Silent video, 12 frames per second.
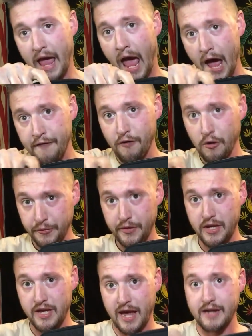have
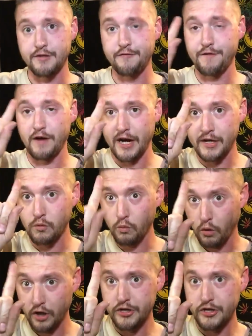only yet to find
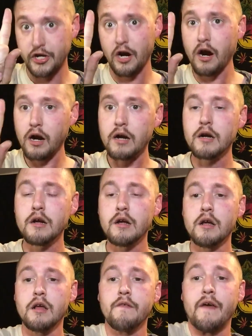one jar
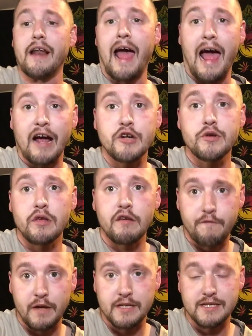that actually
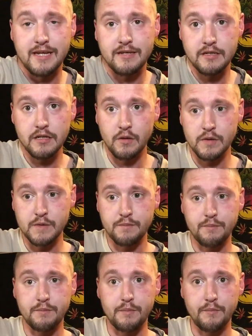fits into those
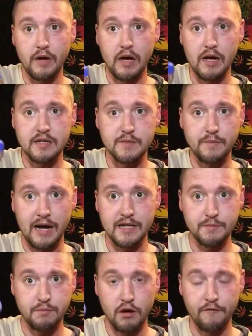
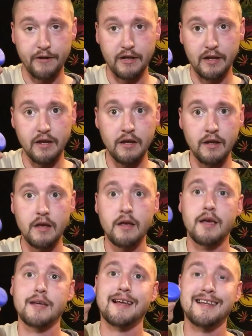spots perfectly,
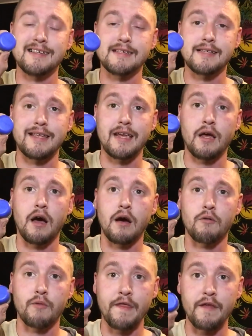and that is the
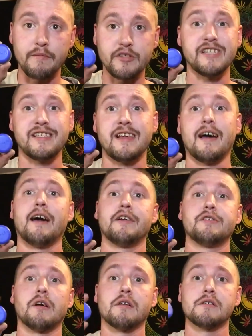Rhythm GTI
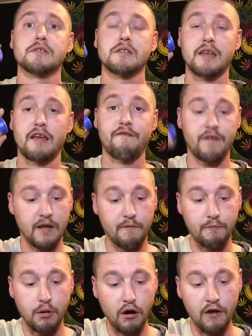jars. They
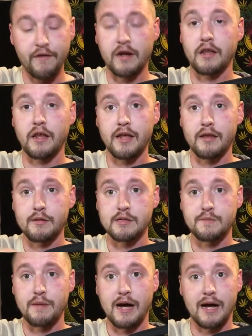fit perfectly in those
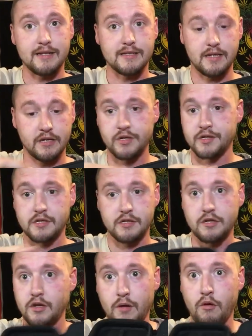spots, and just
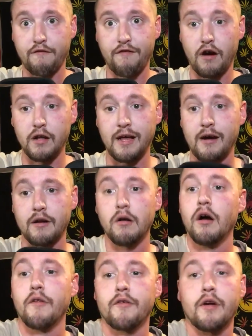so they won't fall out at
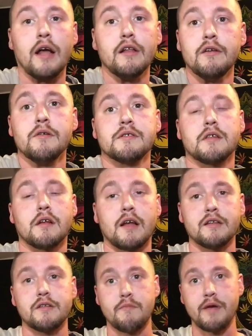all. They're not loose, they're
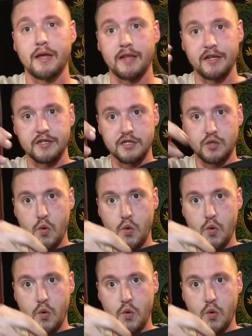not too big, they just